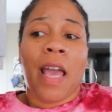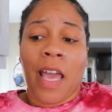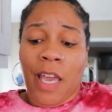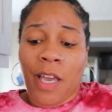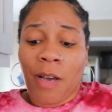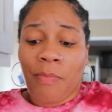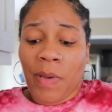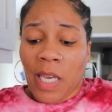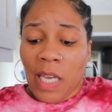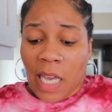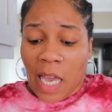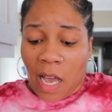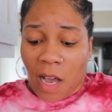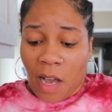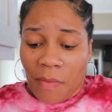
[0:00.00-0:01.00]
he'll be
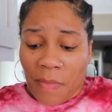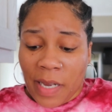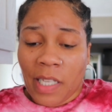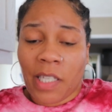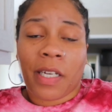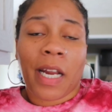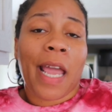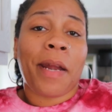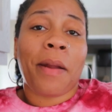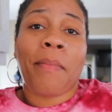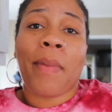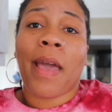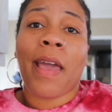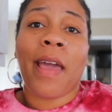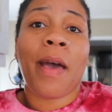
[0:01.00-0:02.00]
um, at a little
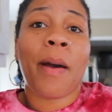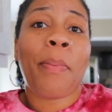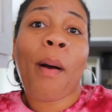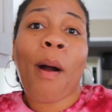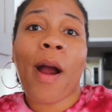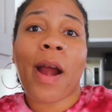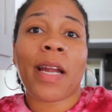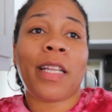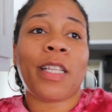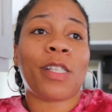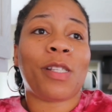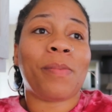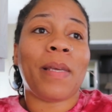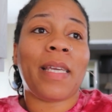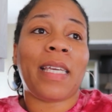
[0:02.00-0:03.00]
anime party
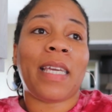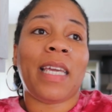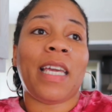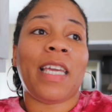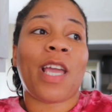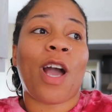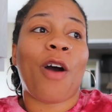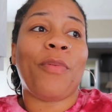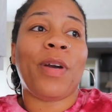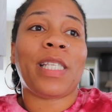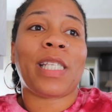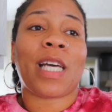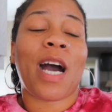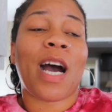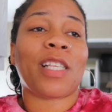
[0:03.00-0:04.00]
this weekend, y'all, with his
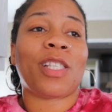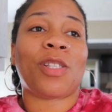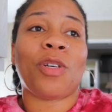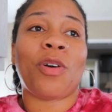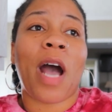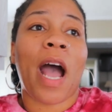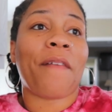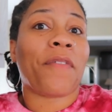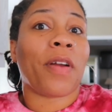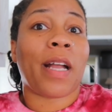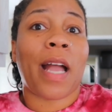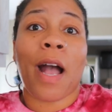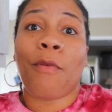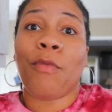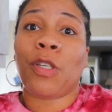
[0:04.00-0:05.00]
costume. I
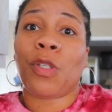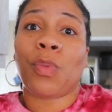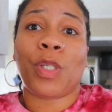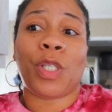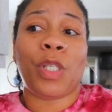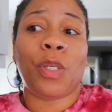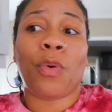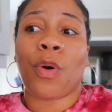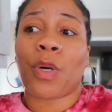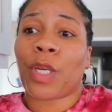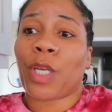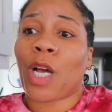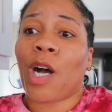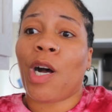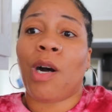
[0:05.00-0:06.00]
forgot which one she ordered,
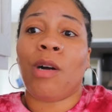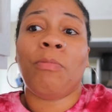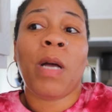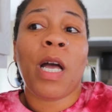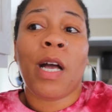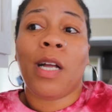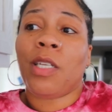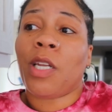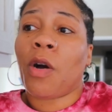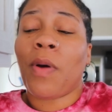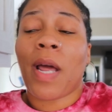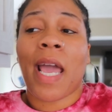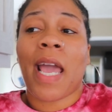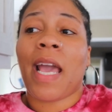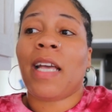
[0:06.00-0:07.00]
y'all. Don't
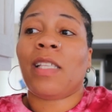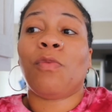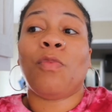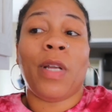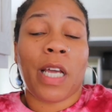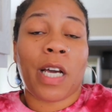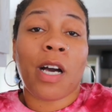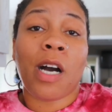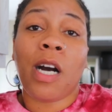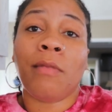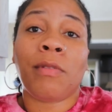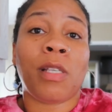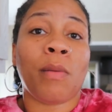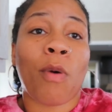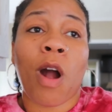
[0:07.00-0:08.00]
ask. When it
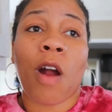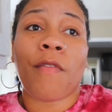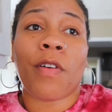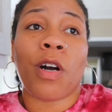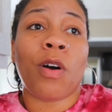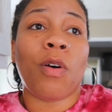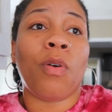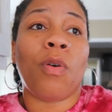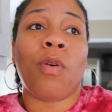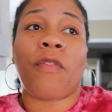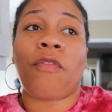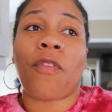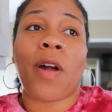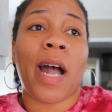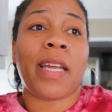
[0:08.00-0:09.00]
comes tomorrow or
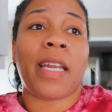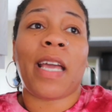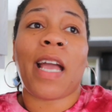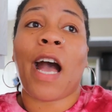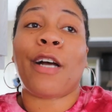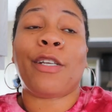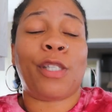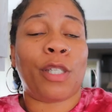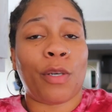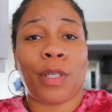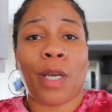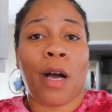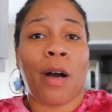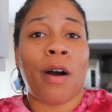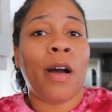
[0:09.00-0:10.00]
Friday, I'll show
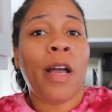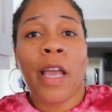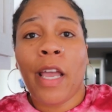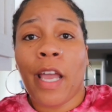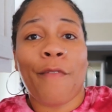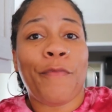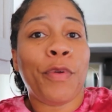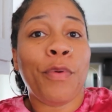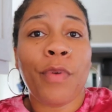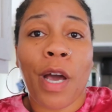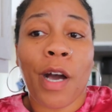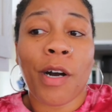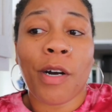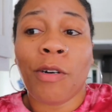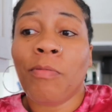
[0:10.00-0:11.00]
y'all. If you
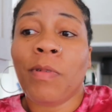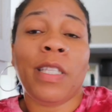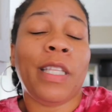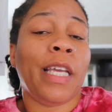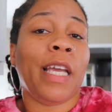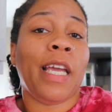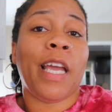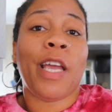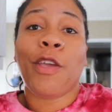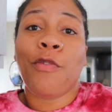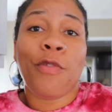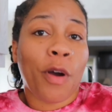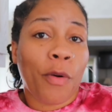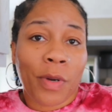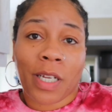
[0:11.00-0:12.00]
know, then you
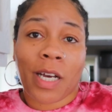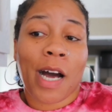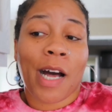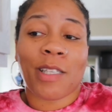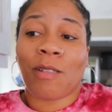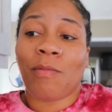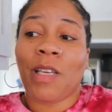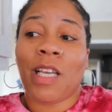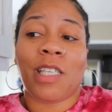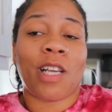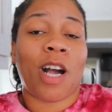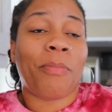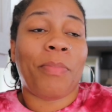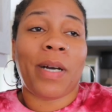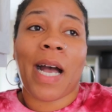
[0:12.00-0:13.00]
know what the costume is,
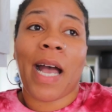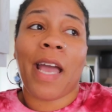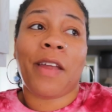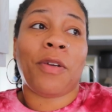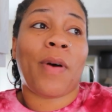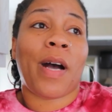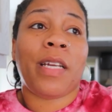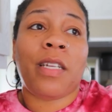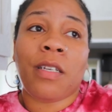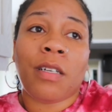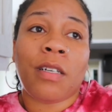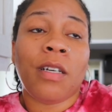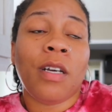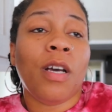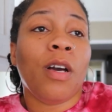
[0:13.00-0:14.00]
y'all. But I had no
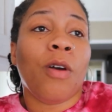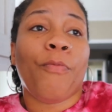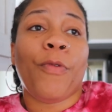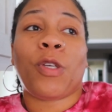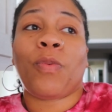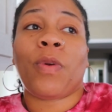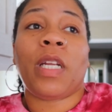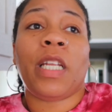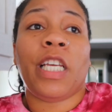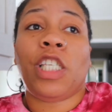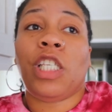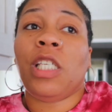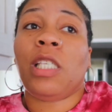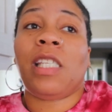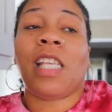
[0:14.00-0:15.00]
idea which one it is.
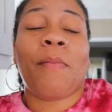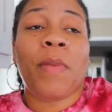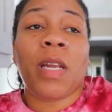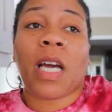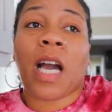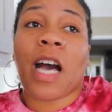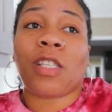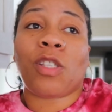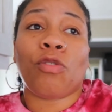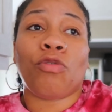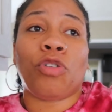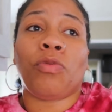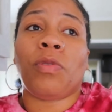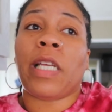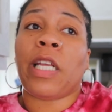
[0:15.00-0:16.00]
She sent me the costume.
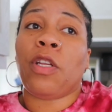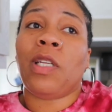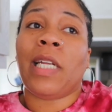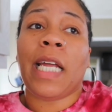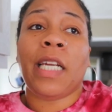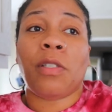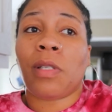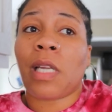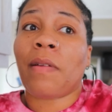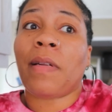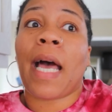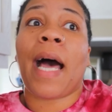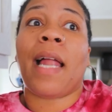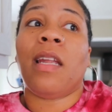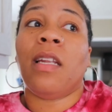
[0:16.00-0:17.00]
She was like, do you like this one? I was
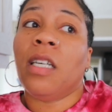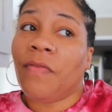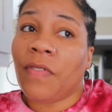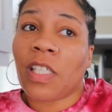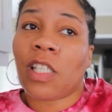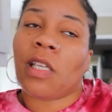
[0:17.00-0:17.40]
like, I love it.